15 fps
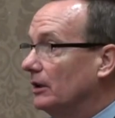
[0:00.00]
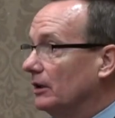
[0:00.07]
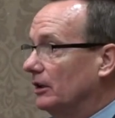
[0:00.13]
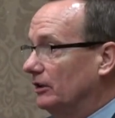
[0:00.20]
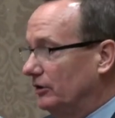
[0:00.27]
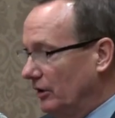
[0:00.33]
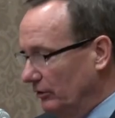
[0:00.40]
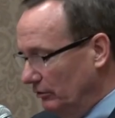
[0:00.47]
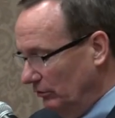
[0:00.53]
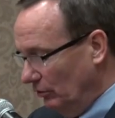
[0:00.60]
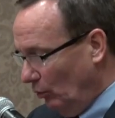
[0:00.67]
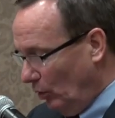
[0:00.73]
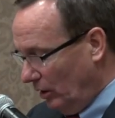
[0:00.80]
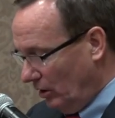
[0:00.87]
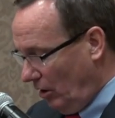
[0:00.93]
Continue to
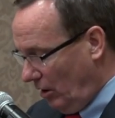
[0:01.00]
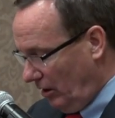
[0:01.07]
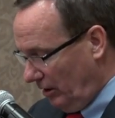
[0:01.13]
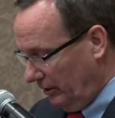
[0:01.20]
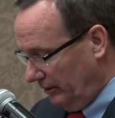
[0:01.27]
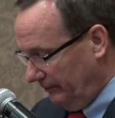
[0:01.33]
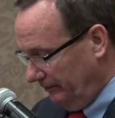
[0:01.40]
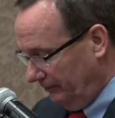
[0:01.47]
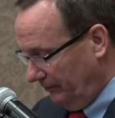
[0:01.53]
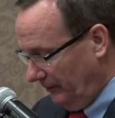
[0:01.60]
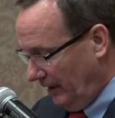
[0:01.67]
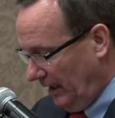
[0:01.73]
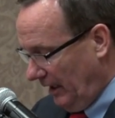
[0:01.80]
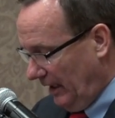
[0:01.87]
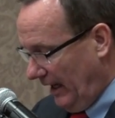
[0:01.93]
work hard,
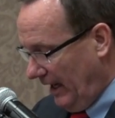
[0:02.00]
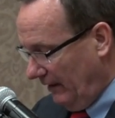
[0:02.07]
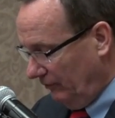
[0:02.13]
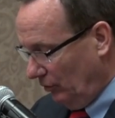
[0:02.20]
and I have